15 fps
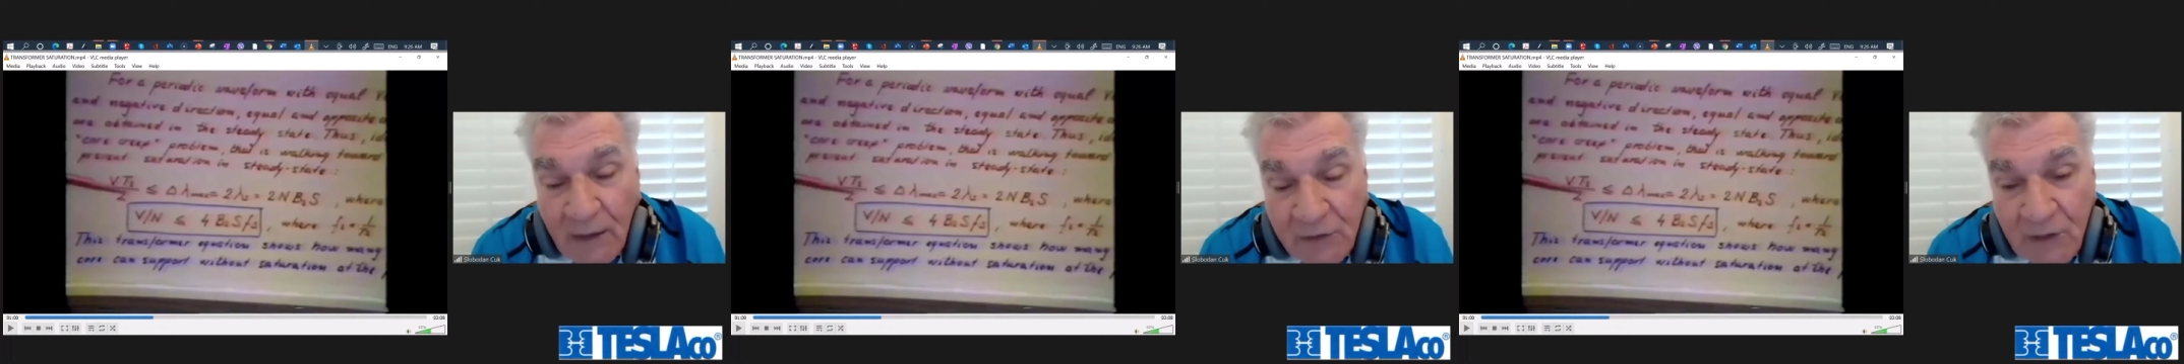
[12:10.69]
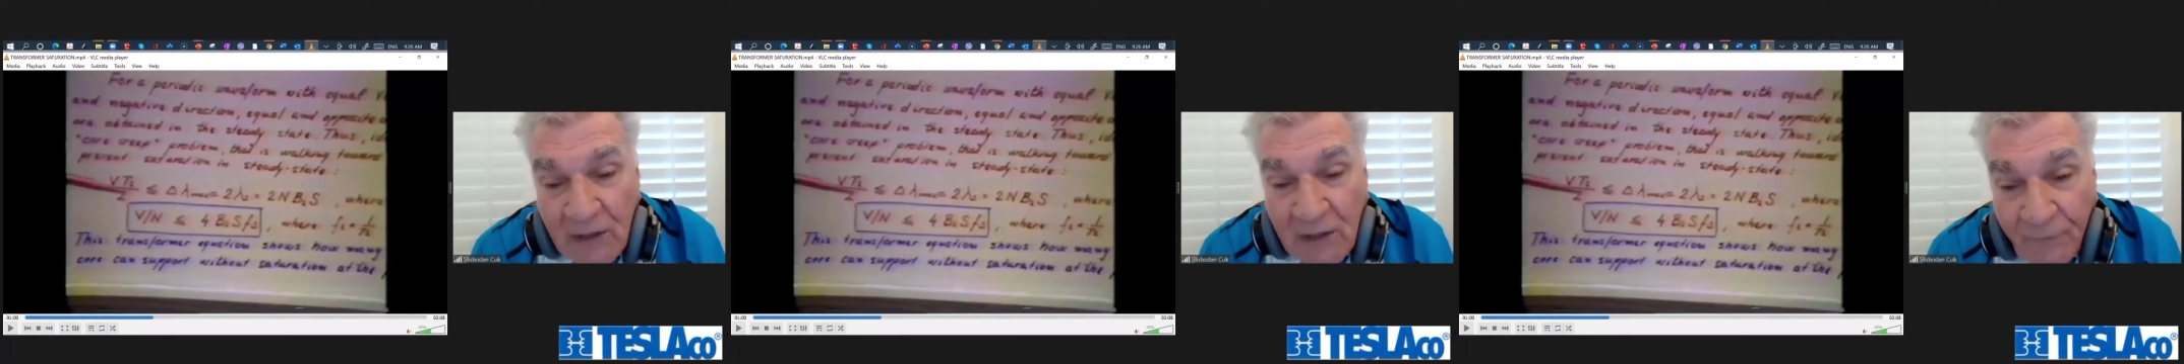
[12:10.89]

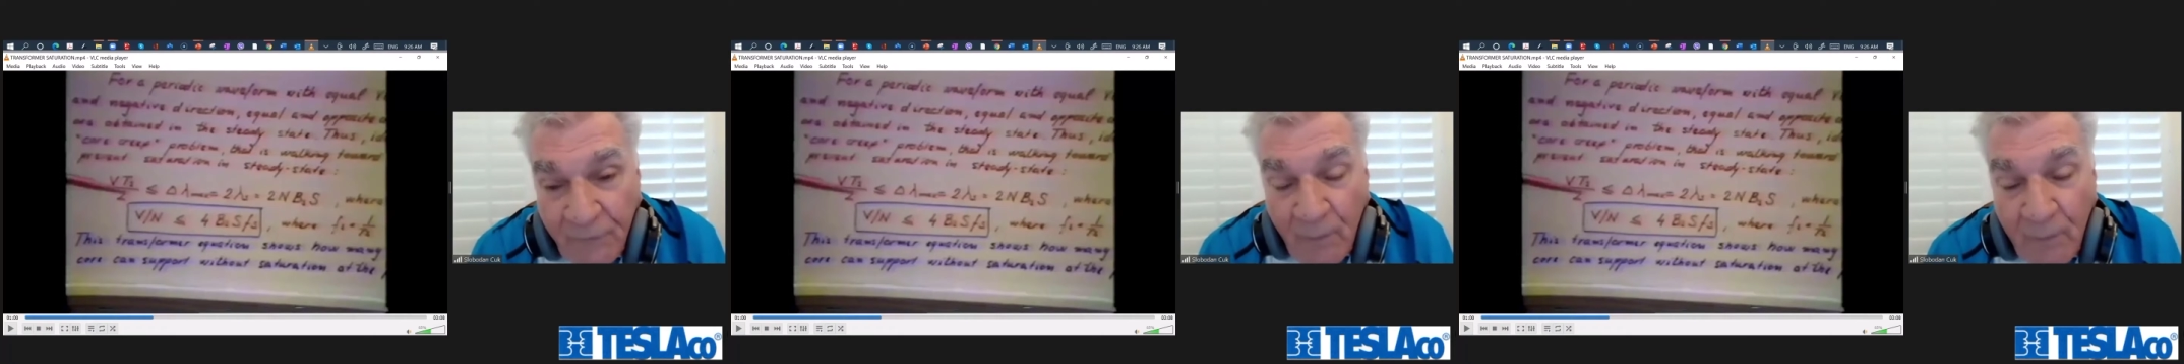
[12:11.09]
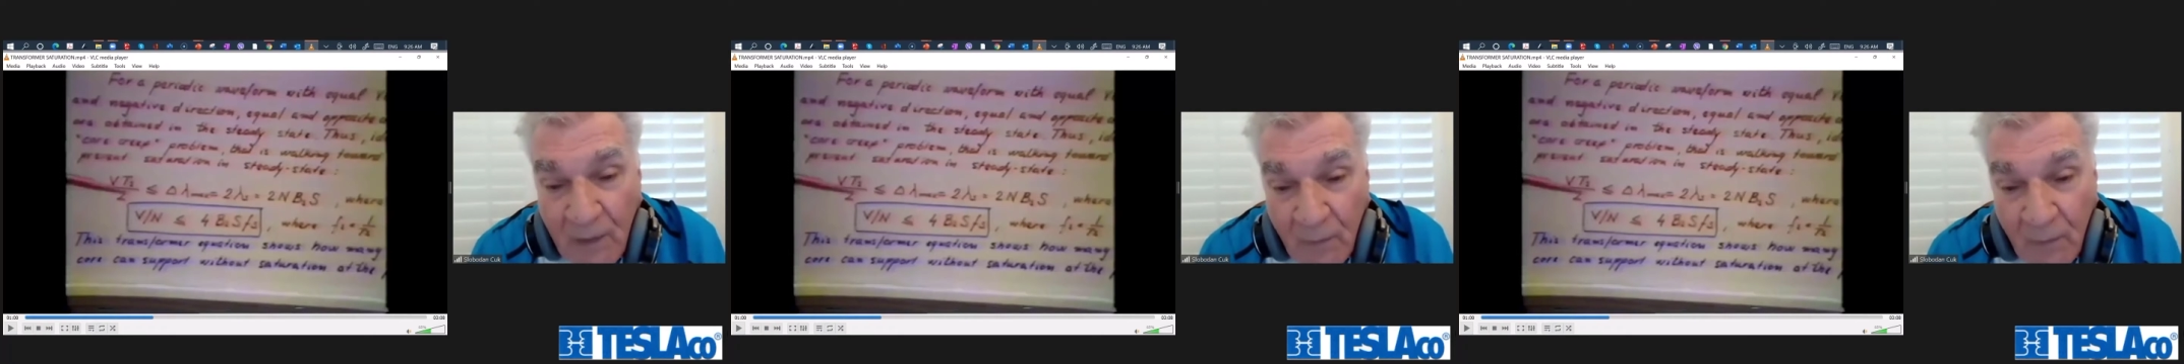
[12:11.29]

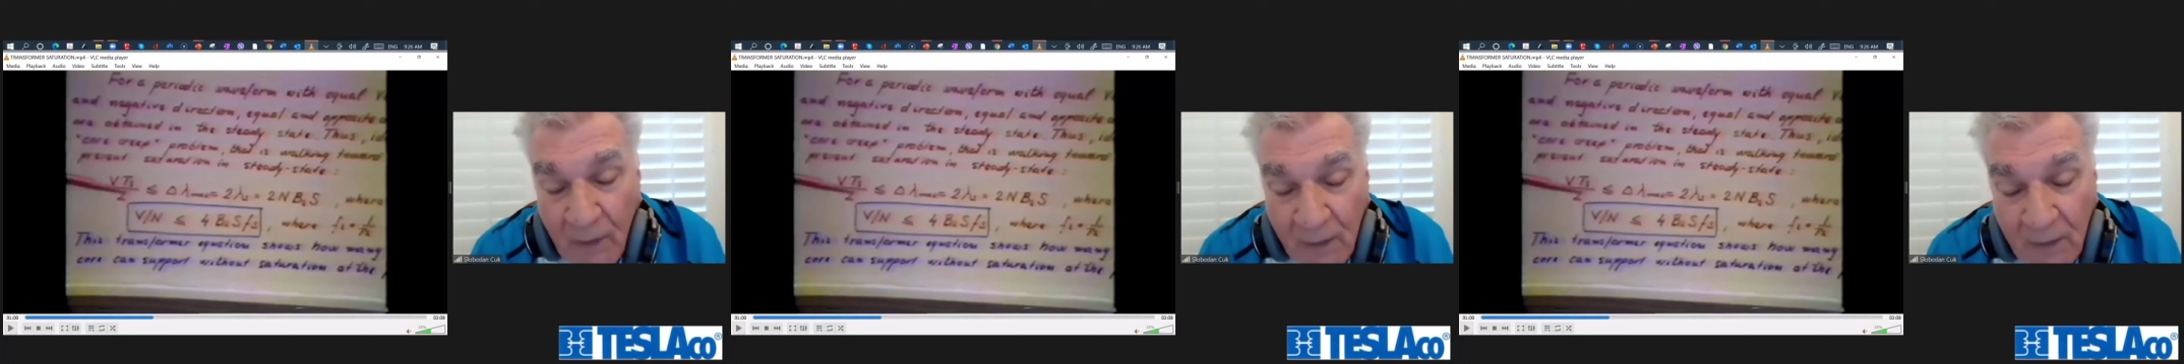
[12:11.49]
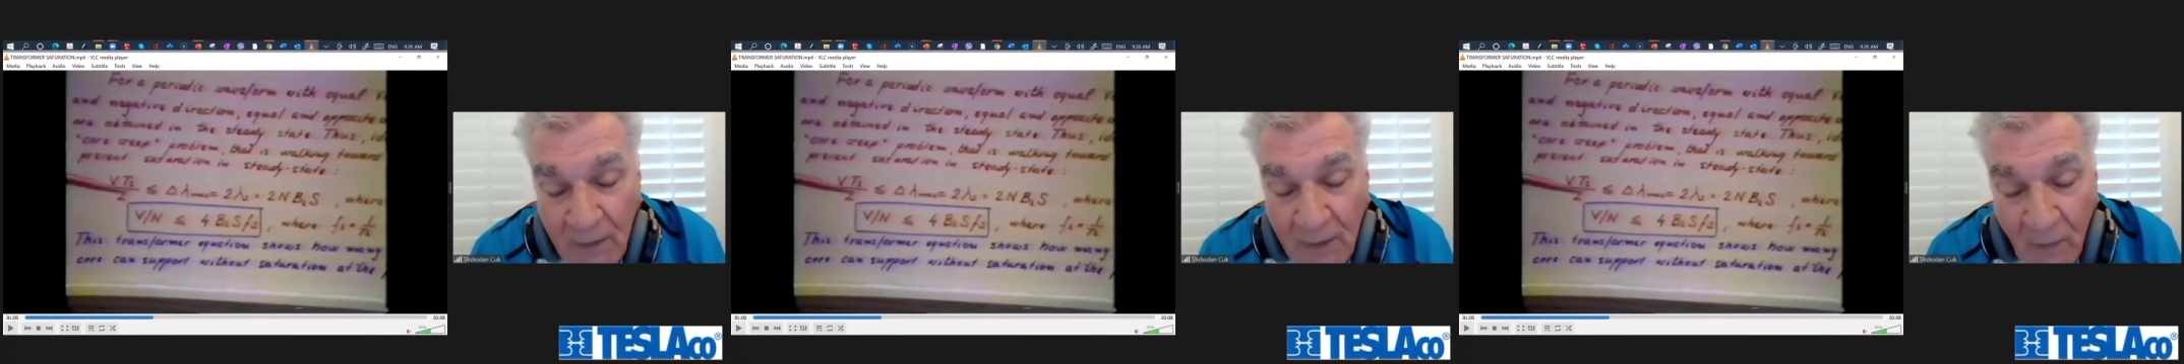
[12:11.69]
transformer
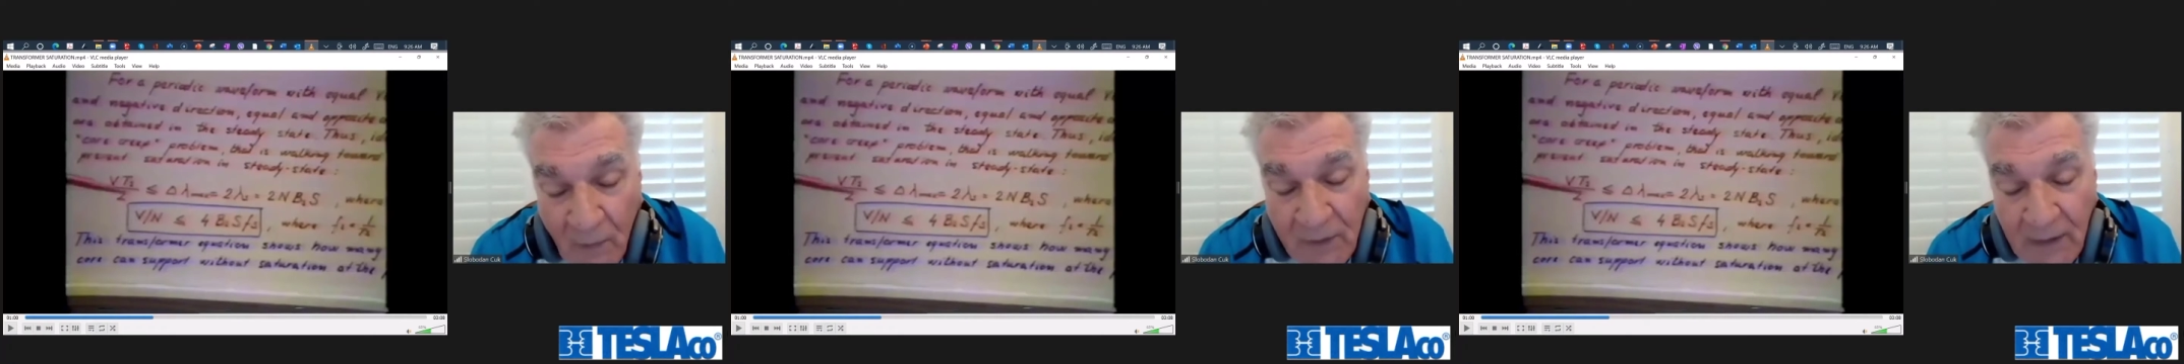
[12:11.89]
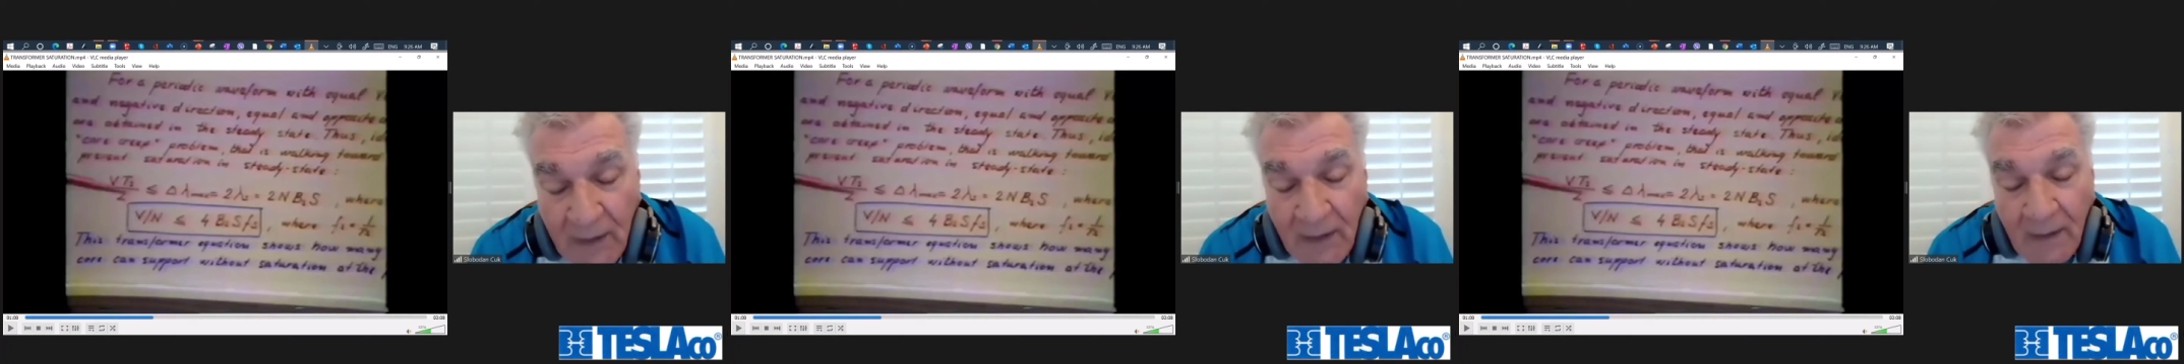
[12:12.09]
work,
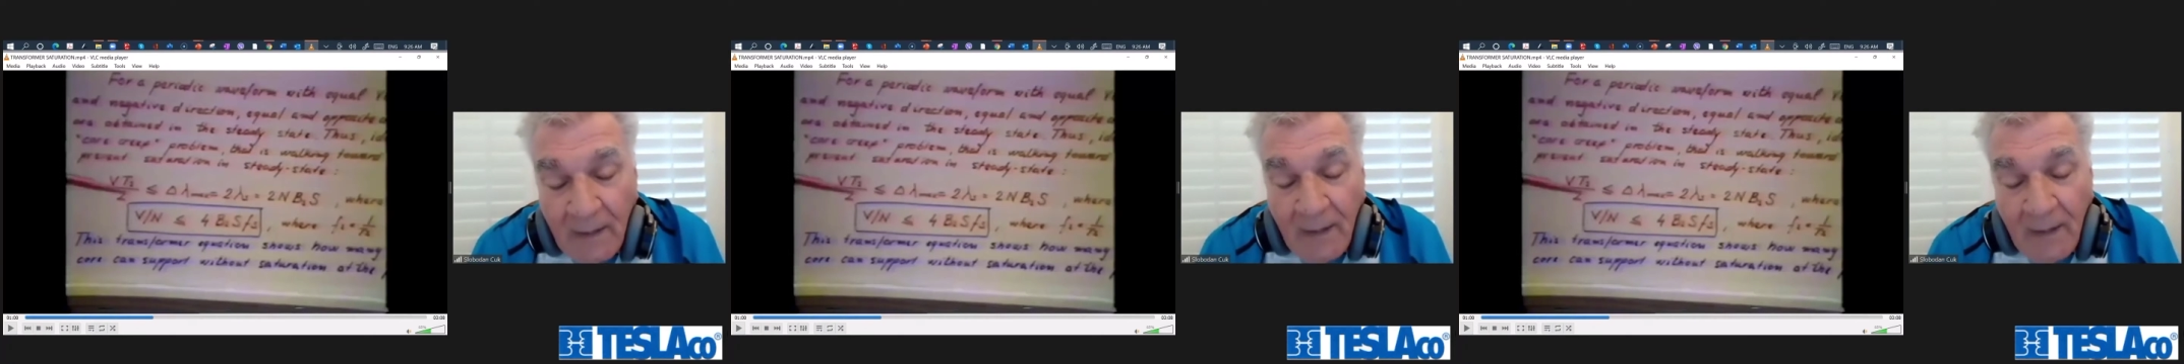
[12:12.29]
okay,